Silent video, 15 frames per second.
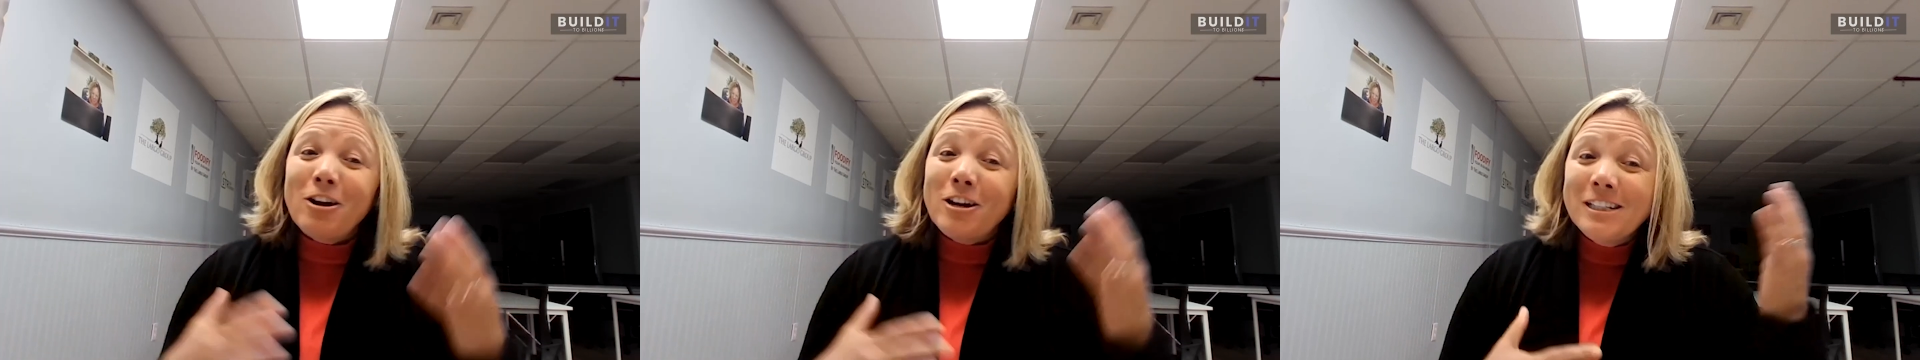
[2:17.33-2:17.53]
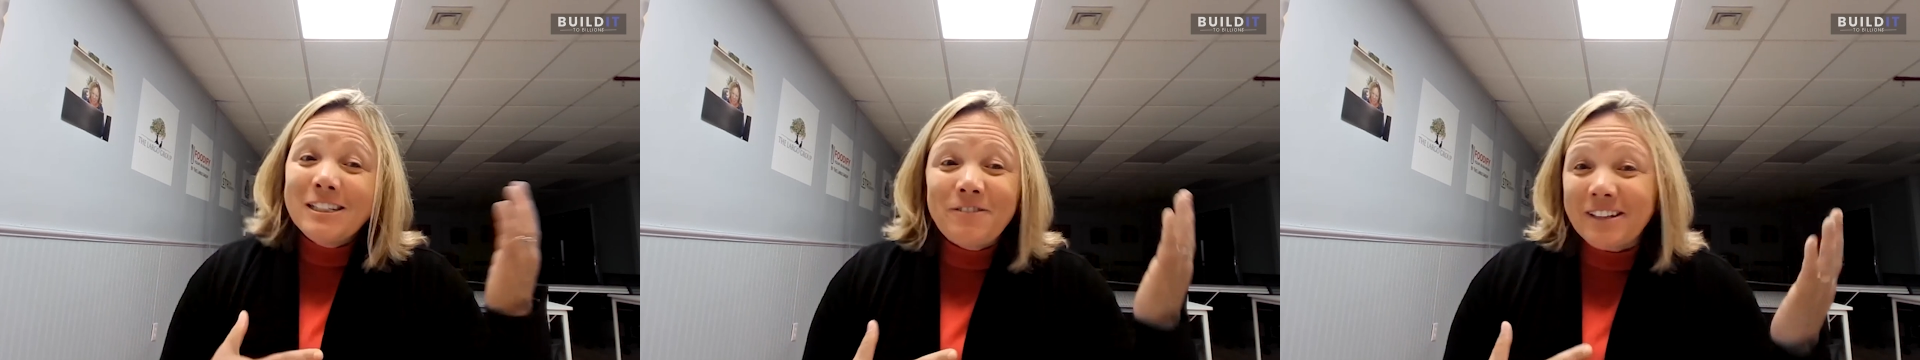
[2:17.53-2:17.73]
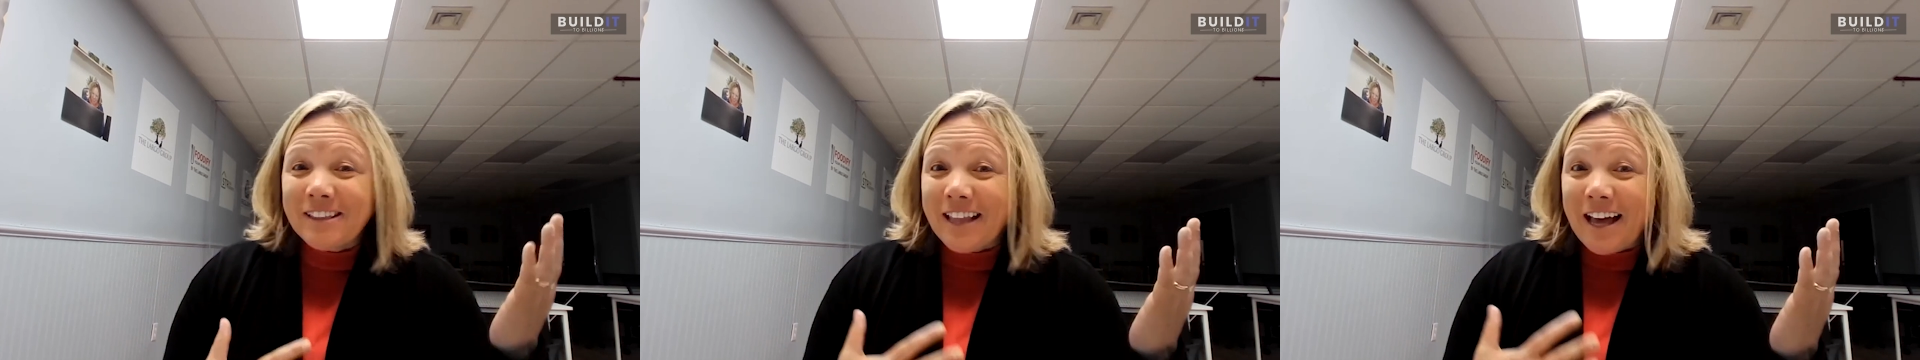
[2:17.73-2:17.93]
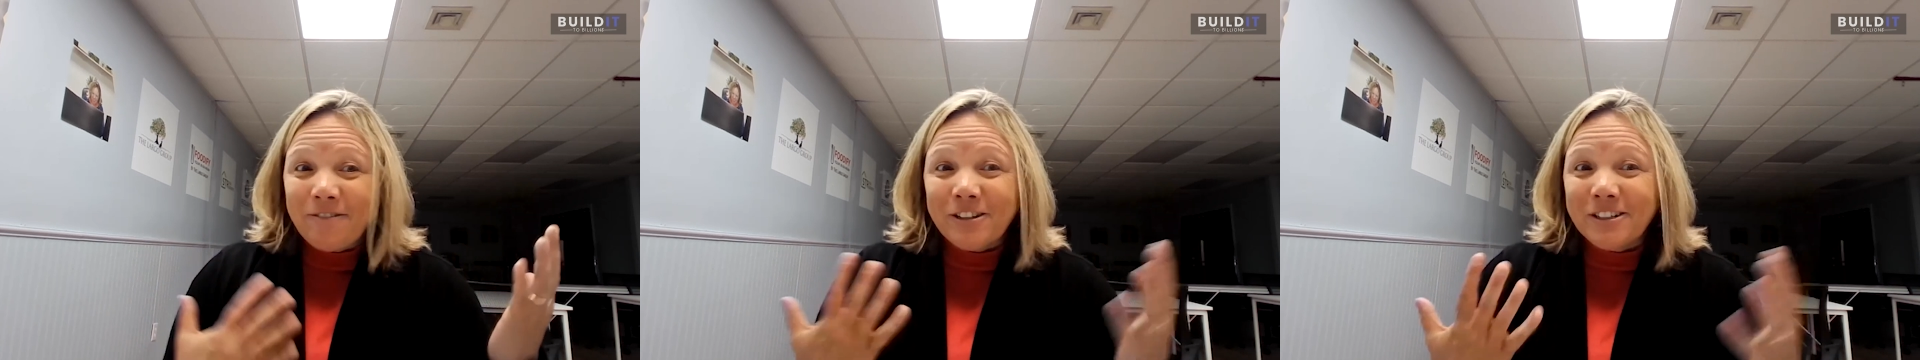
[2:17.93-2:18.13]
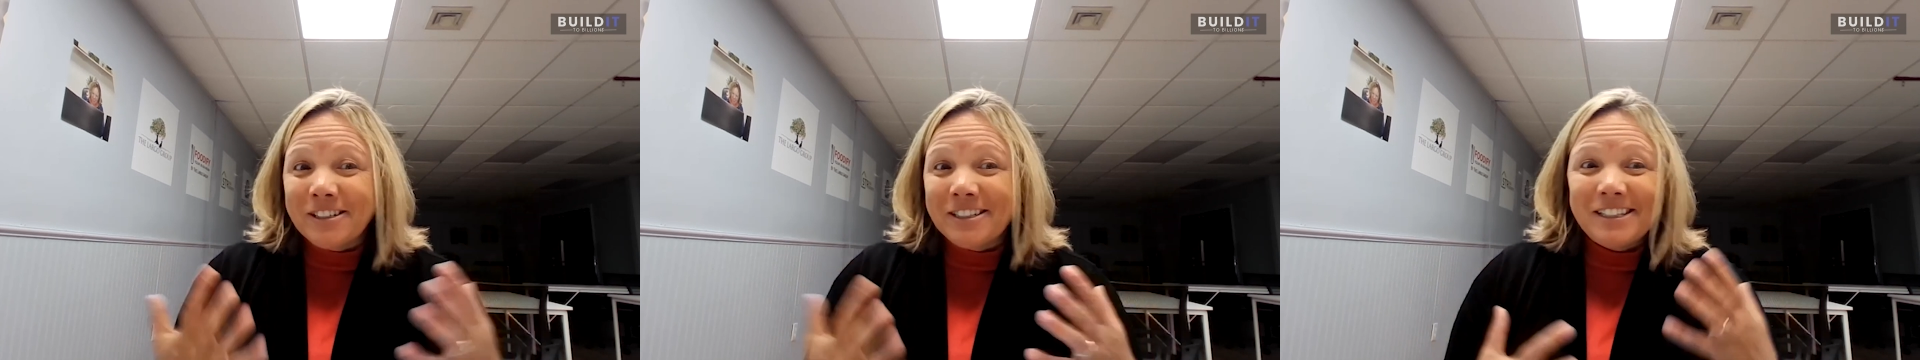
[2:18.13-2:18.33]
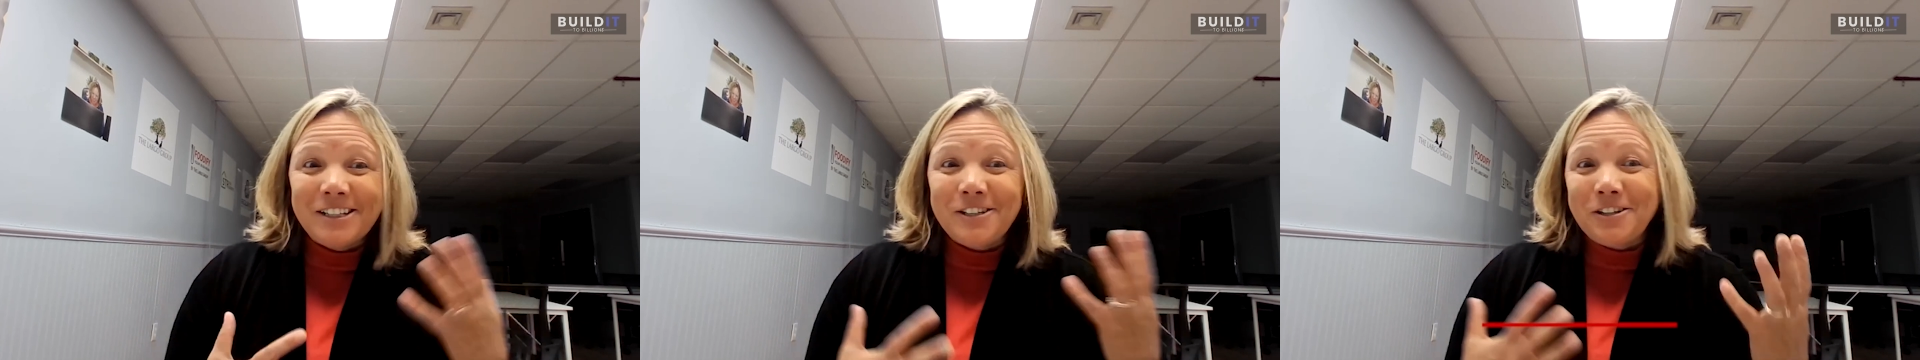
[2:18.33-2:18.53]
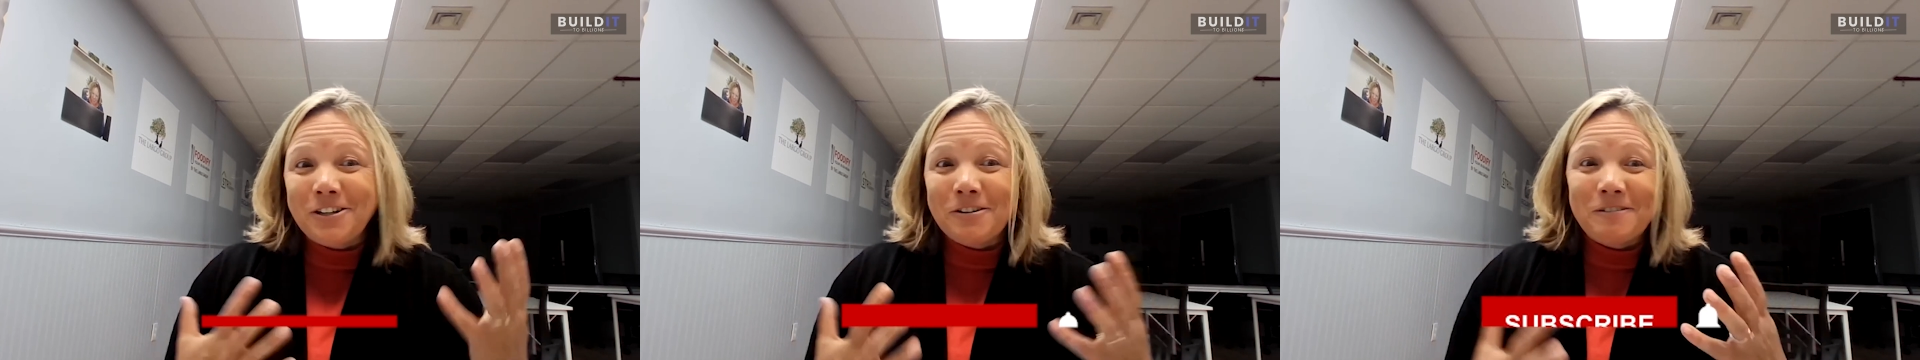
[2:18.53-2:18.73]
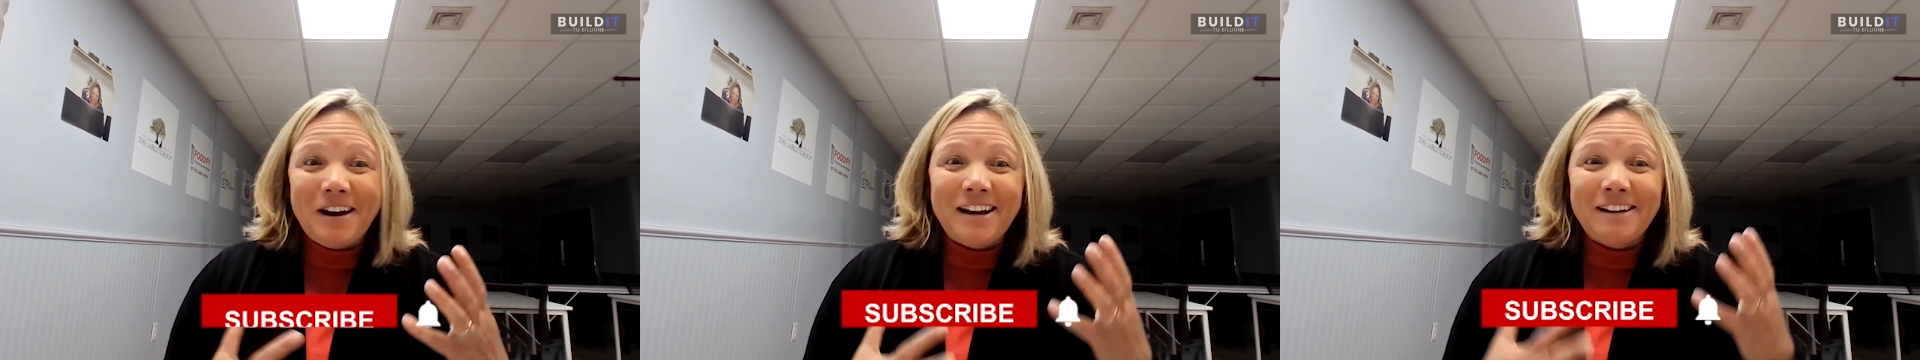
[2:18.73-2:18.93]
all different levels,
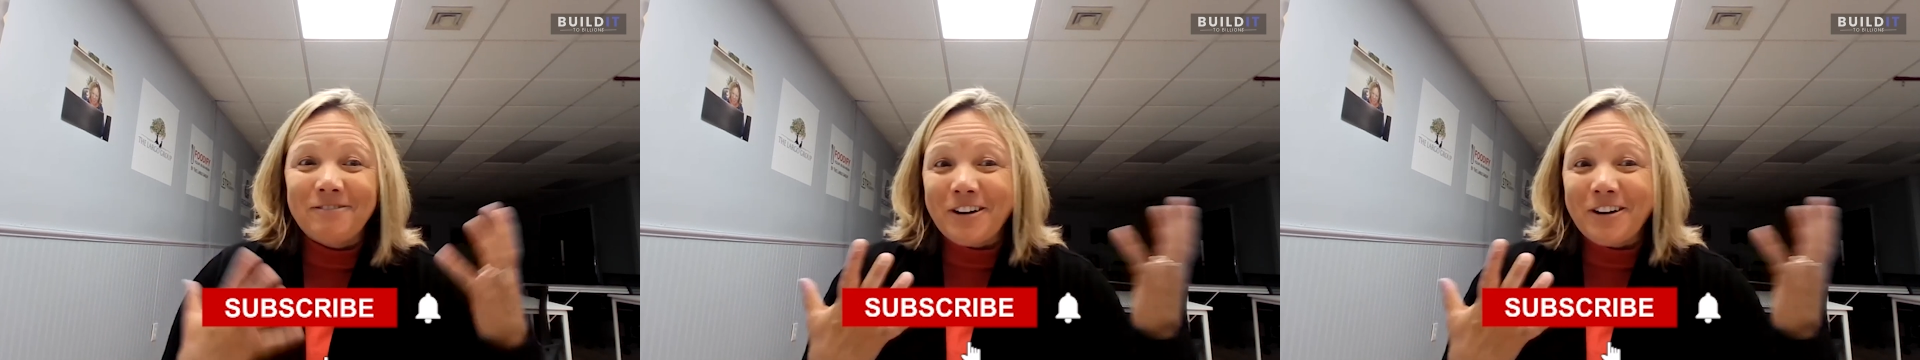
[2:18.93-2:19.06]
right?